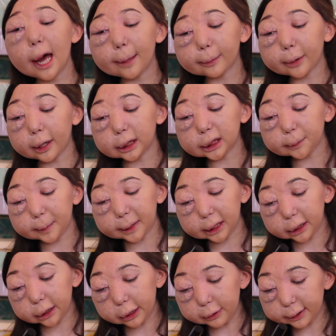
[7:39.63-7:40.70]
I'm going to
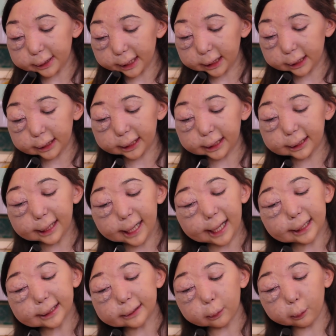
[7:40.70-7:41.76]
be using the
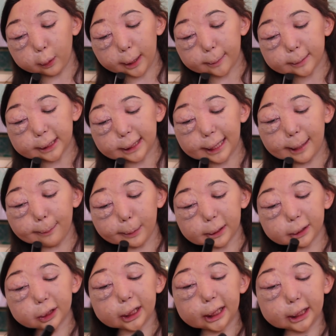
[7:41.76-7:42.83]
NYX Whipped Lip
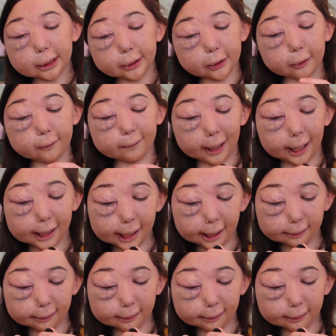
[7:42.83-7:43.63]
and Cheek Soufflé,